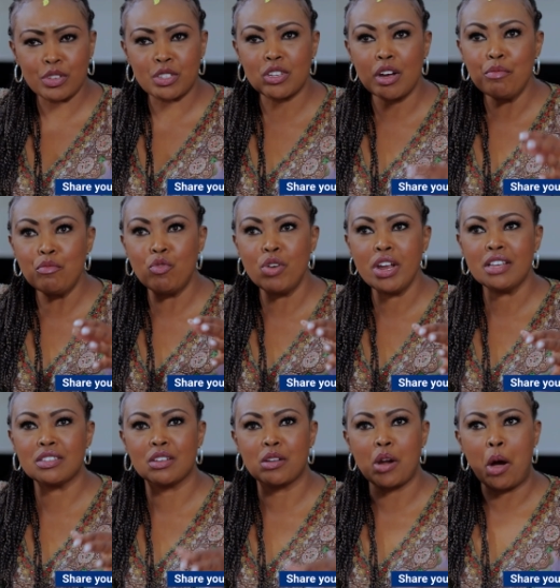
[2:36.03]
for some
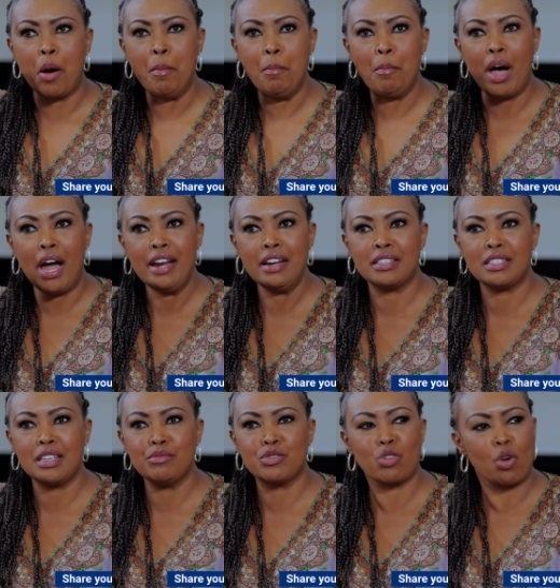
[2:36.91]
reason, our mind
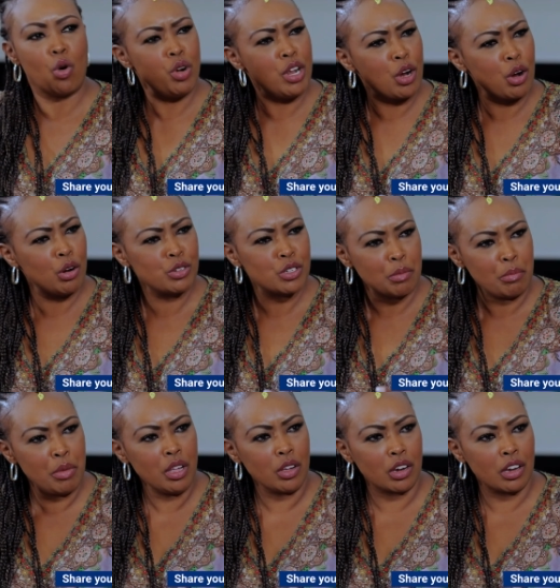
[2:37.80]
seems to only go to
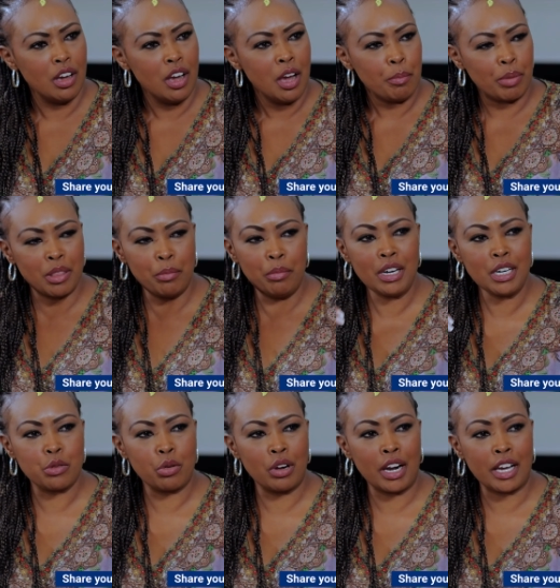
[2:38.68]
milk. But the
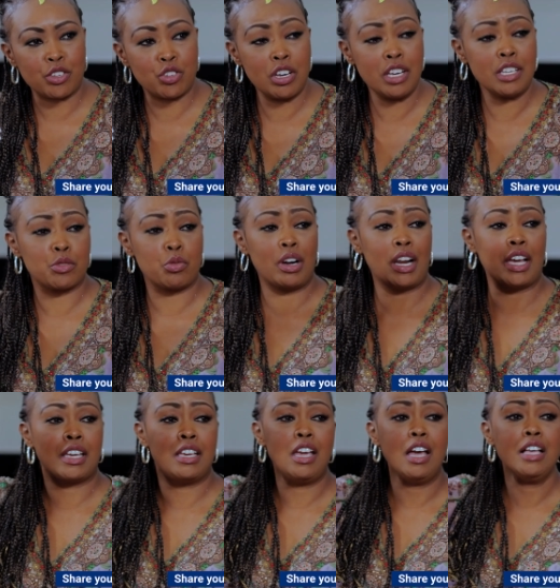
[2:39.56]
minute we're like cheese, we're
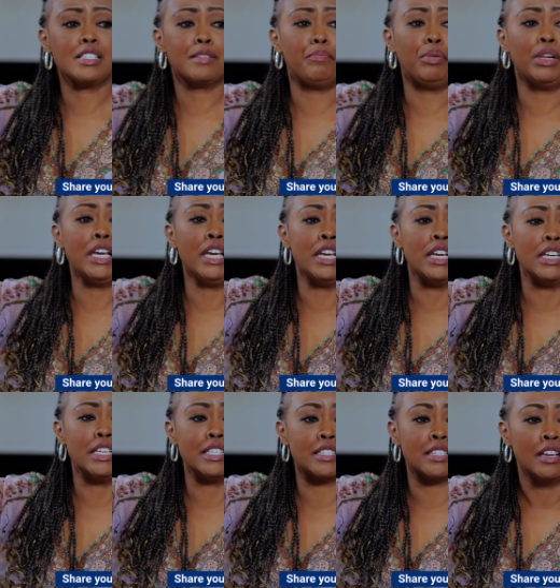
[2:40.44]
like, yes,
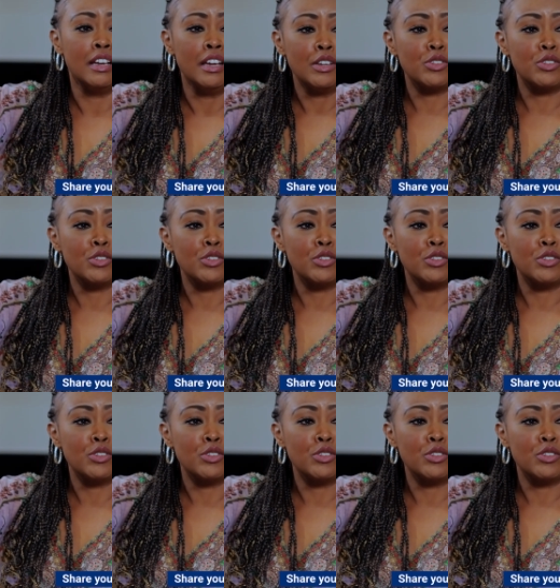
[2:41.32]
please,